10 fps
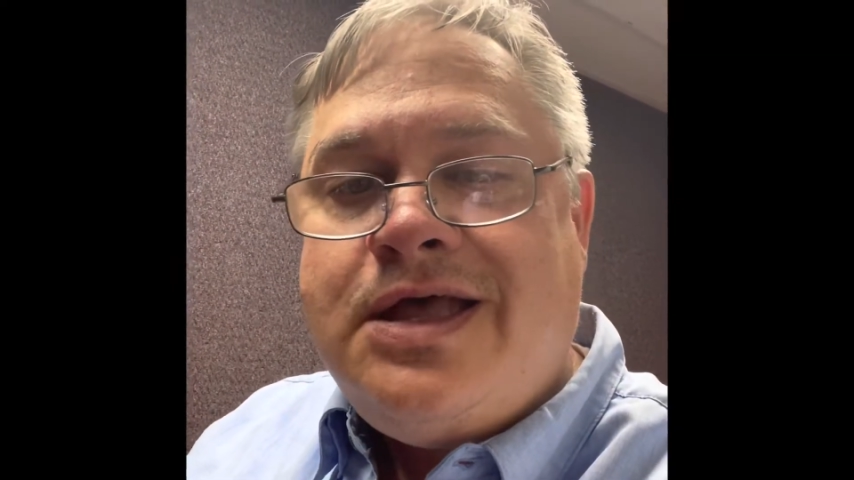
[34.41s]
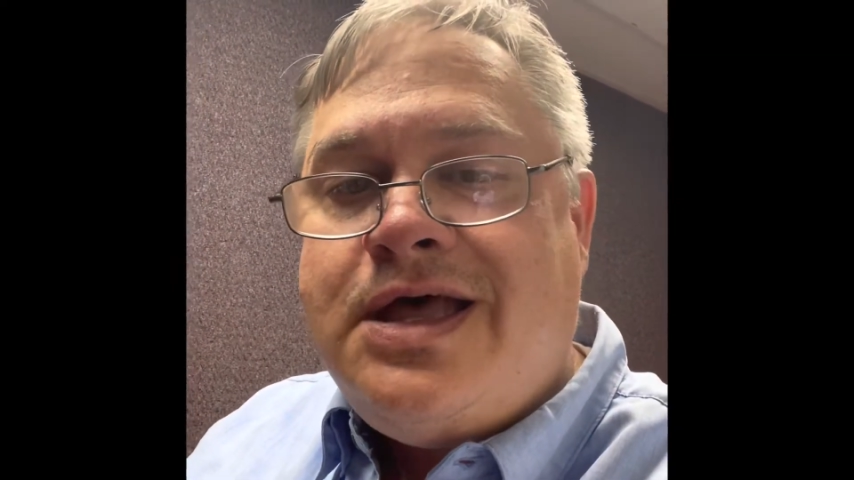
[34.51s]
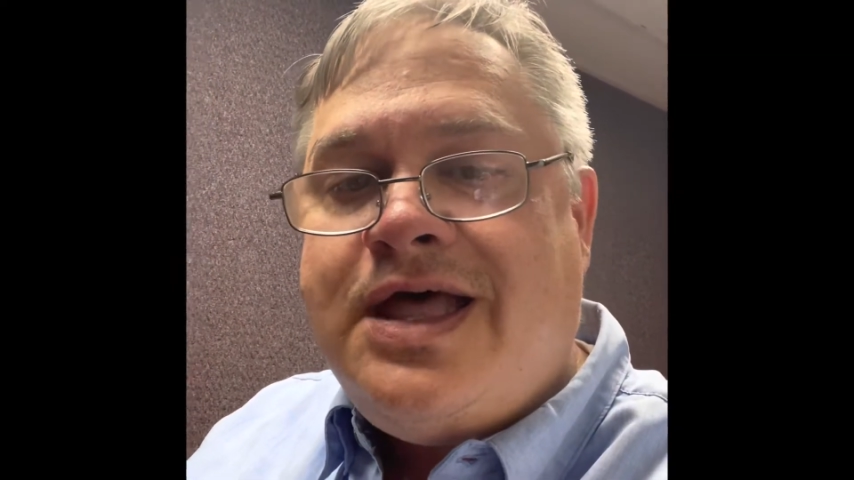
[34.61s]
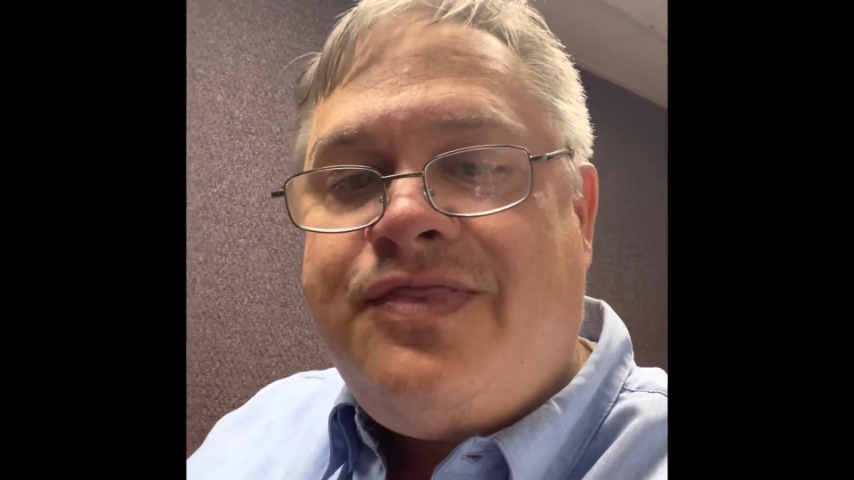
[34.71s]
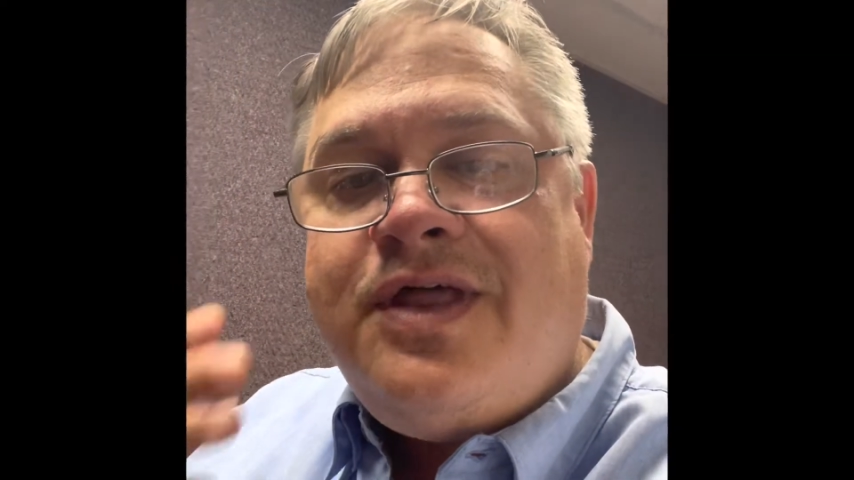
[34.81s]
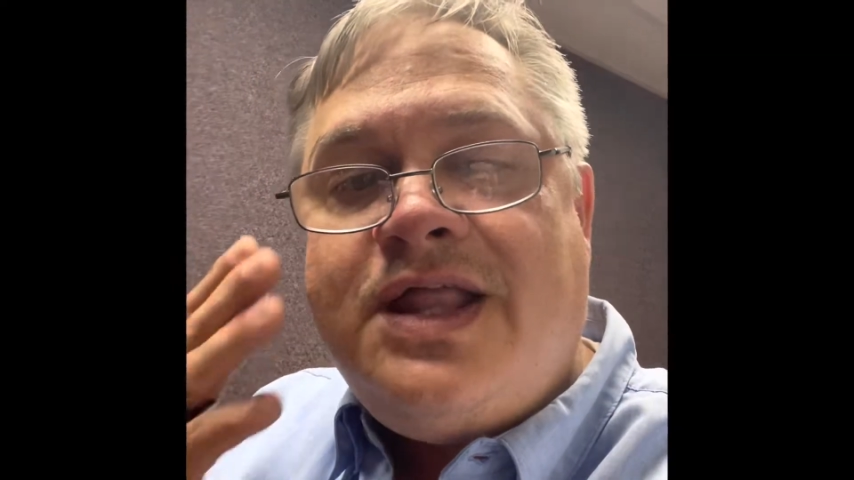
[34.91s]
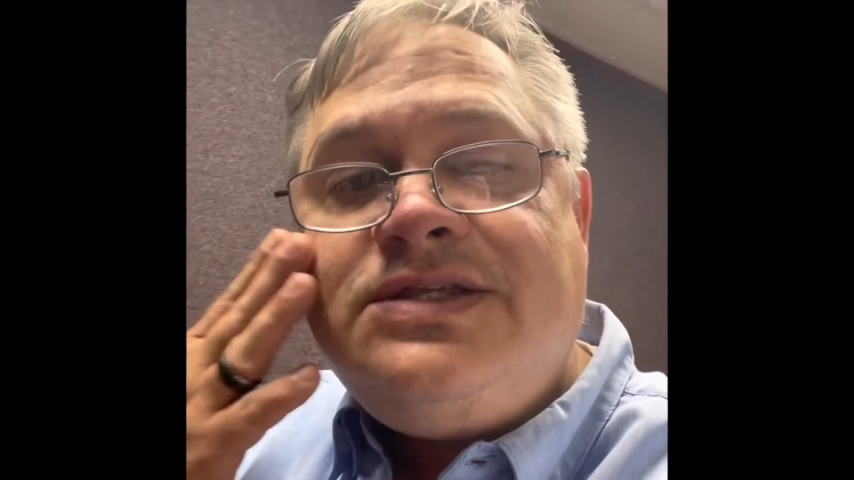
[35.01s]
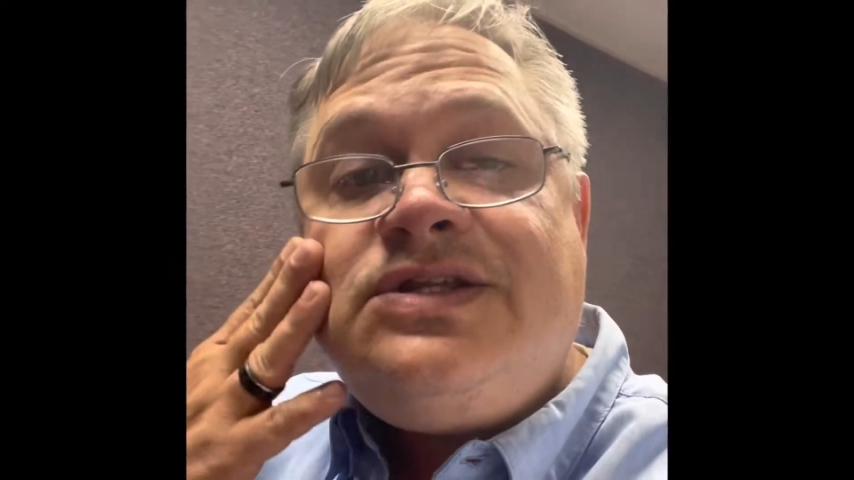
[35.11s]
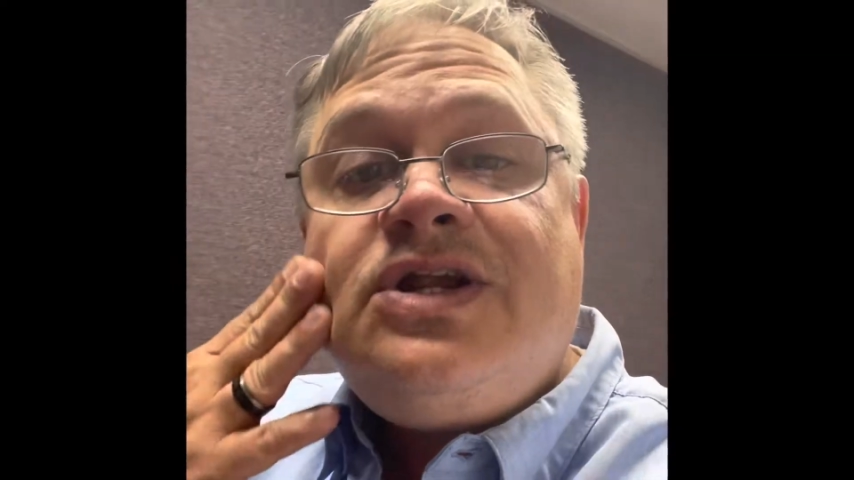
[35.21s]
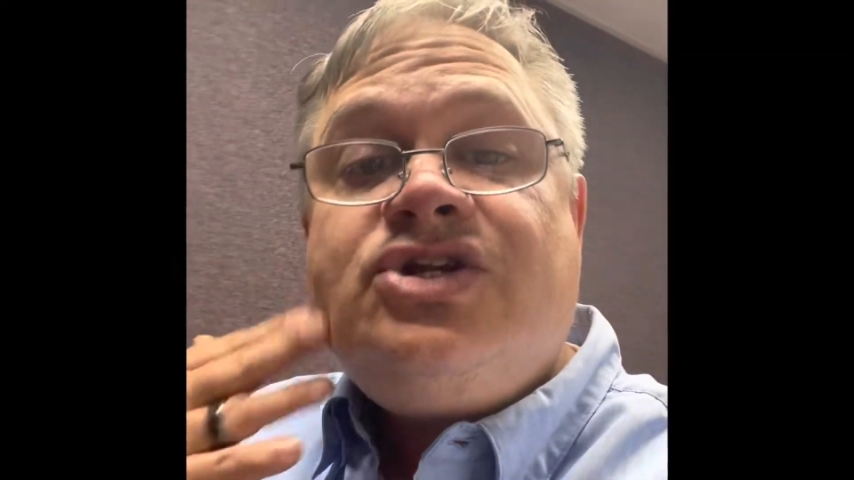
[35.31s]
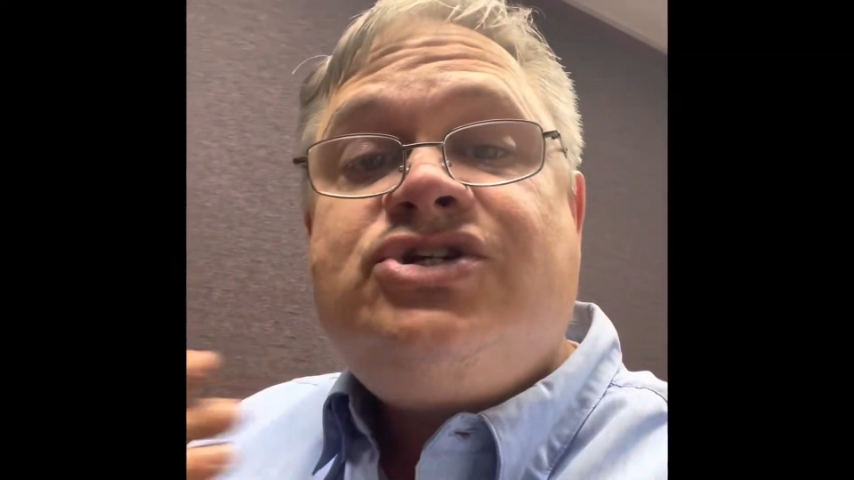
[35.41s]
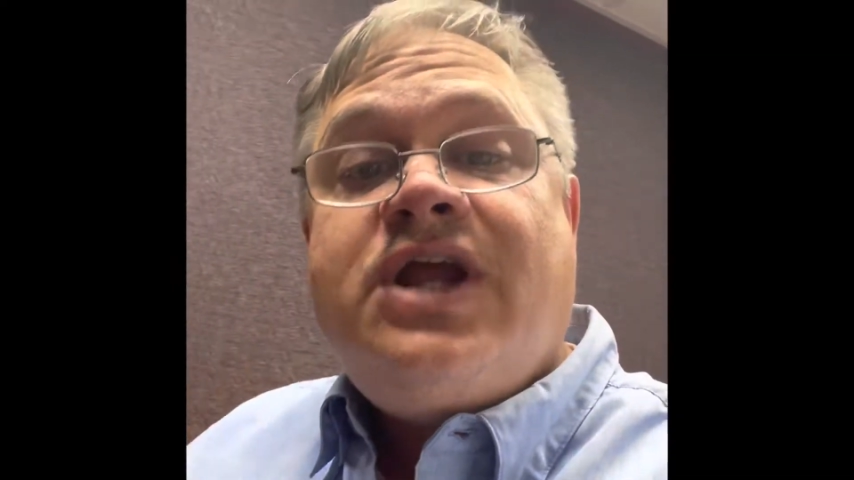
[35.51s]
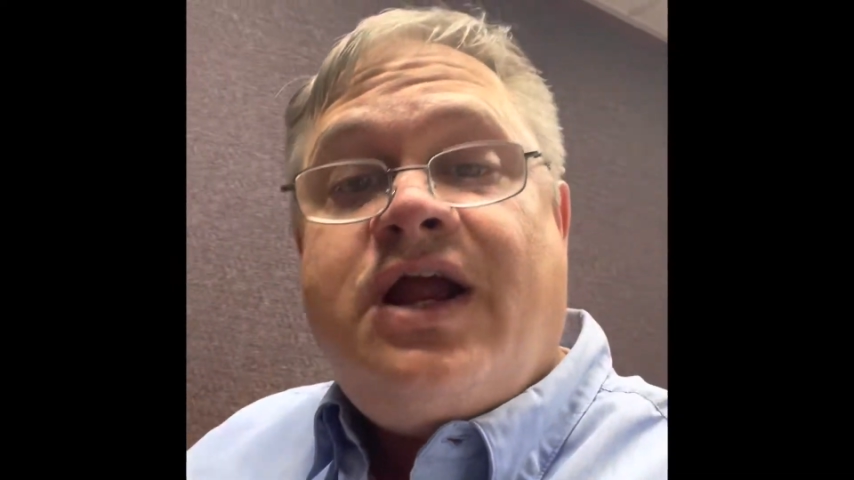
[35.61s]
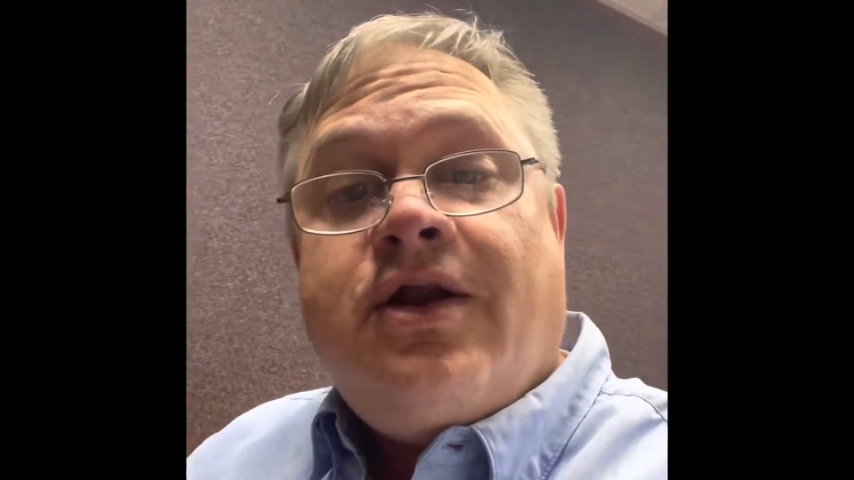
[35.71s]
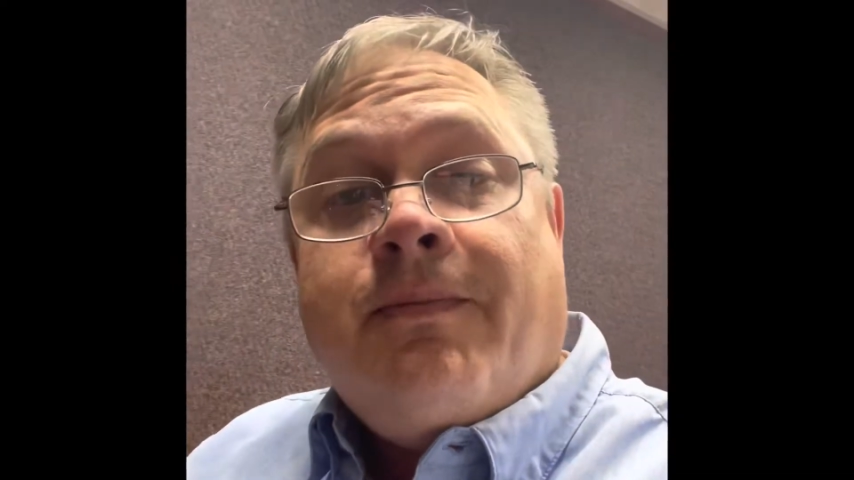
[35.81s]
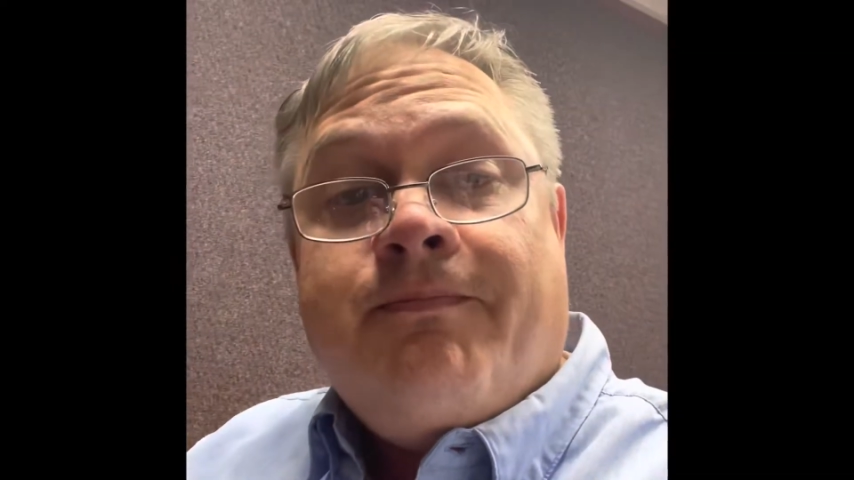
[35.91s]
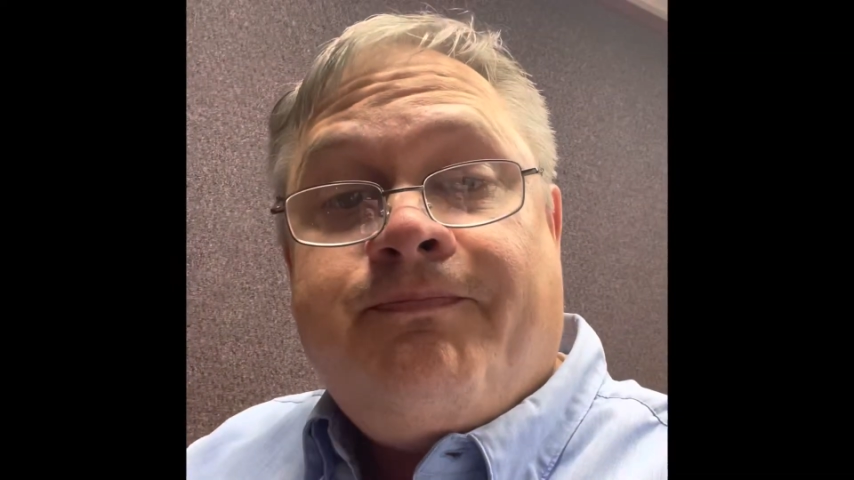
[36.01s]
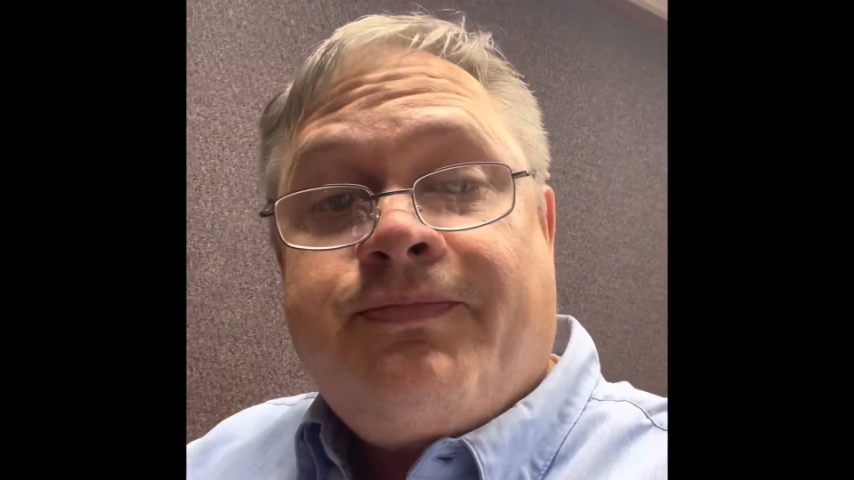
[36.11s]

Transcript: Uh, I thought I'd start sharing them.